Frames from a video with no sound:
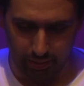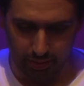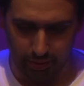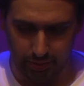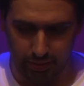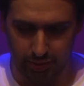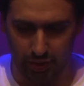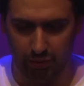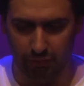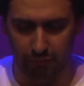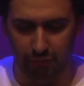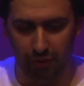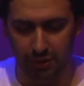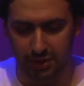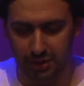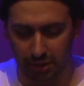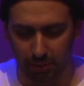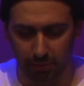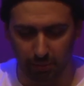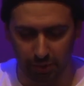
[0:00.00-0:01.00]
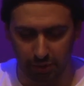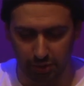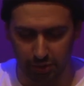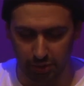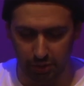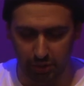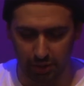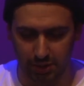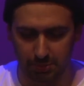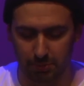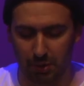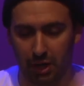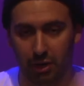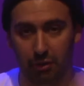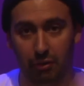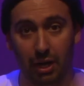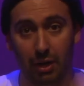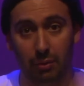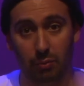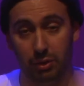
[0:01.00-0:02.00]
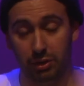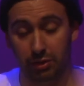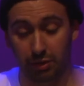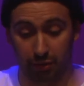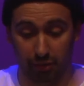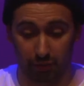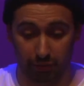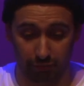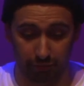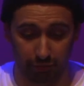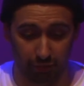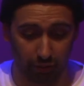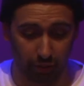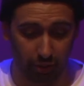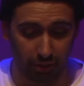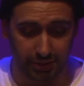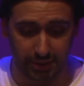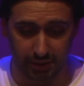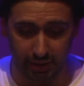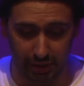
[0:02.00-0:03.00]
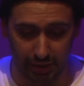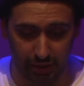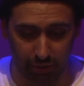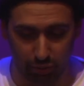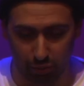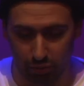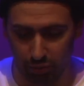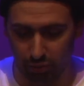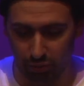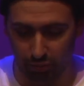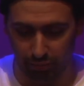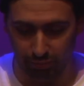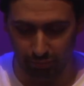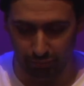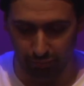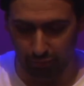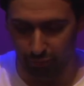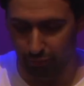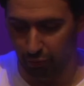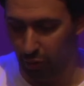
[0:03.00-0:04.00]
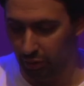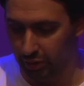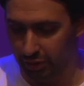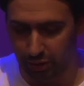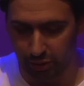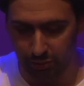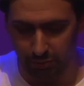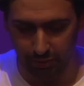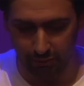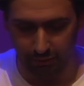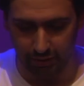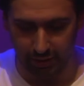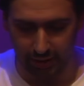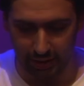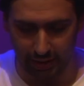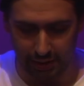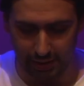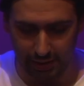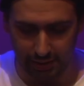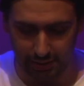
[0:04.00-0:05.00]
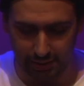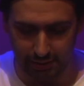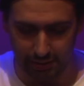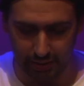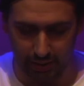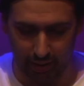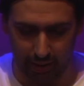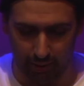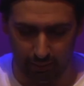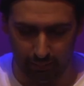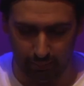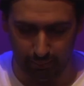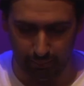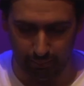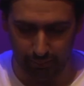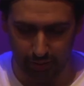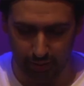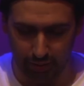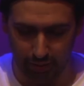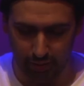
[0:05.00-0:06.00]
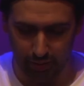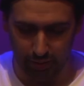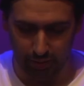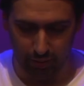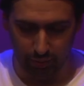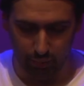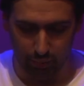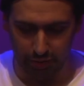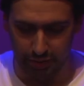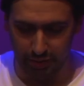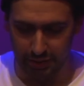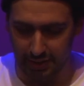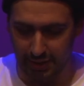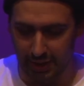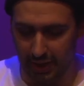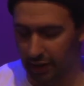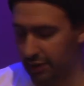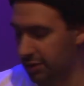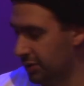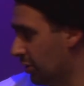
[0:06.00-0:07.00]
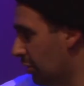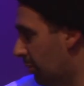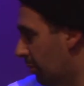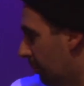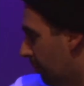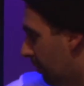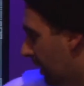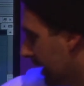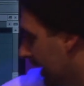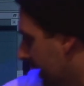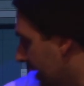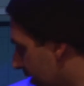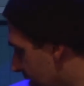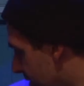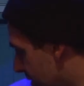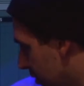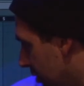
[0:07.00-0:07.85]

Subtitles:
So the first thing I'm going to do is muck around with the velocity or volume of the keys, which is down. So I might get you to